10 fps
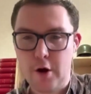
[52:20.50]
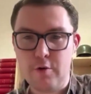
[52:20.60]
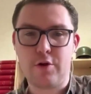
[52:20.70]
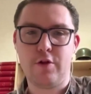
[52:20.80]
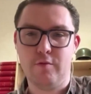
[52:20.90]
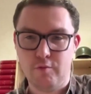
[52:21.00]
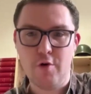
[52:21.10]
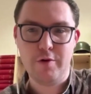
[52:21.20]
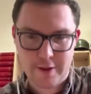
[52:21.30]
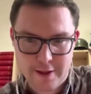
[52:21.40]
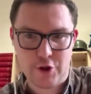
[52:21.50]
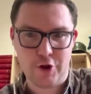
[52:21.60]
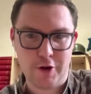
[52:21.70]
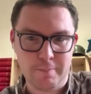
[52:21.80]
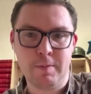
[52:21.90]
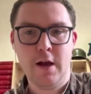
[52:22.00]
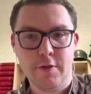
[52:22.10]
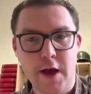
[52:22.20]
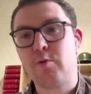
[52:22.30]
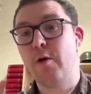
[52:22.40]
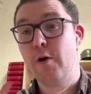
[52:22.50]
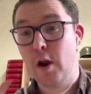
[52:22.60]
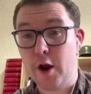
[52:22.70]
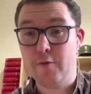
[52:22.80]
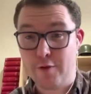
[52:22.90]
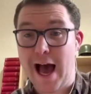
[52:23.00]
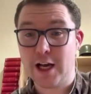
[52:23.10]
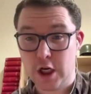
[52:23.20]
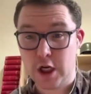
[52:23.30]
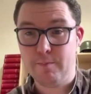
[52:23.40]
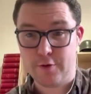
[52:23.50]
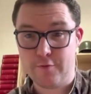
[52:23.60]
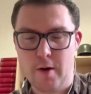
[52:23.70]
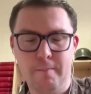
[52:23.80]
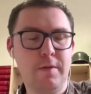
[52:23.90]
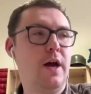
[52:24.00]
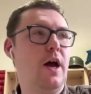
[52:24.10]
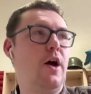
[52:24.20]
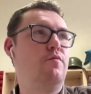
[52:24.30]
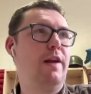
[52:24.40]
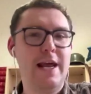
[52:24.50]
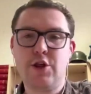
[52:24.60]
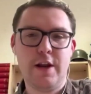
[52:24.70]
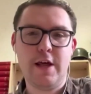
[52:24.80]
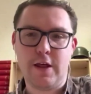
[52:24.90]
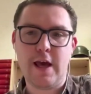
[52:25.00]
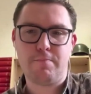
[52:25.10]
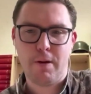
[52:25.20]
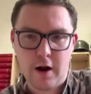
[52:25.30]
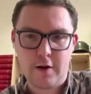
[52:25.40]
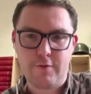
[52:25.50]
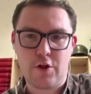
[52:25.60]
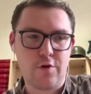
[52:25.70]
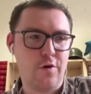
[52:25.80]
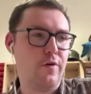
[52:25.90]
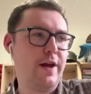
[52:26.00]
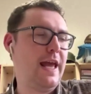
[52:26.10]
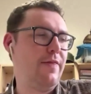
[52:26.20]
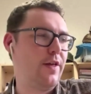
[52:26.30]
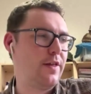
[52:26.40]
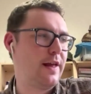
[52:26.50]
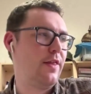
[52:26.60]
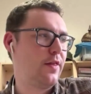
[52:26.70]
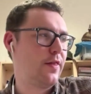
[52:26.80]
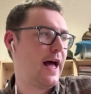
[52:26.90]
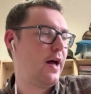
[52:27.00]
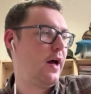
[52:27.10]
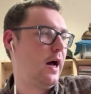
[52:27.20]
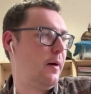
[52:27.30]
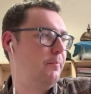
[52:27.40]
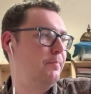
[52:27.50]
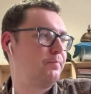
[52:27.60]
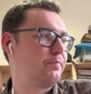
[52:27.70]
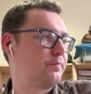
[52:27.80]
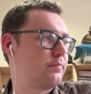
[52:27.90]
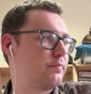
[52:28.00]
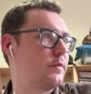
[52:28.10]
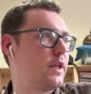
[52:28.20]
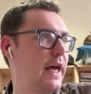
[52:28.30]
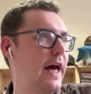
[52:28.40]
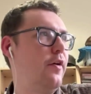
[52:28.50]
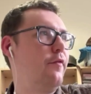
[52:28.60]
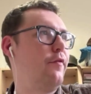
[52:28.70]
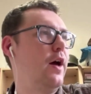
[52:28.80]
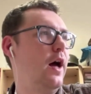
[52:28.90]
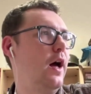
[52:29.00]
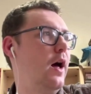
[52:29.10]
post the Roe decision. That's where a lot of that comes from. Religion is part of the story in the sense that kind of